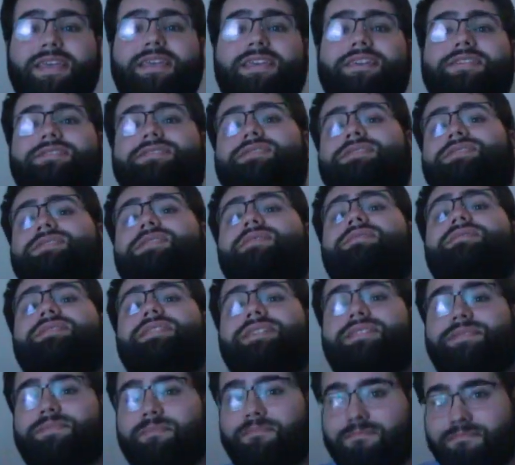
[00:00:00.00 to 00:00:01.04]
He sold
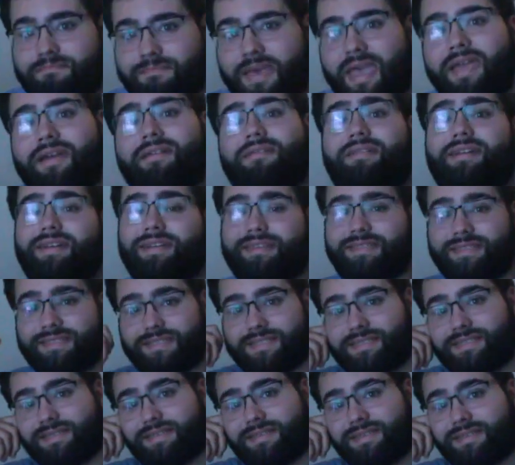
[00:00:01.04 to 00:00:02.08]
his
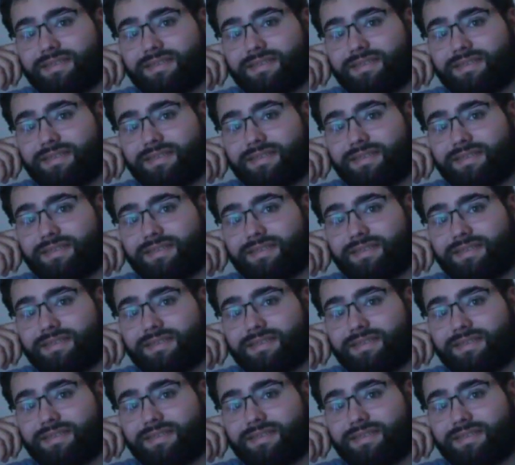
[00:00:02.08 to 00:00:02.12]
marriage